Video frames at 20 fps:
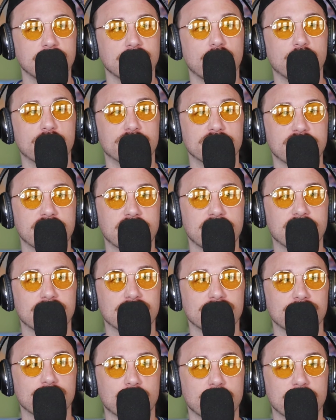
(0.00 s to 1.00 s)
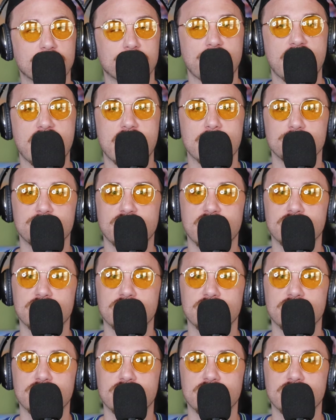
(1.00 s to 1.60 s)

over there with Pat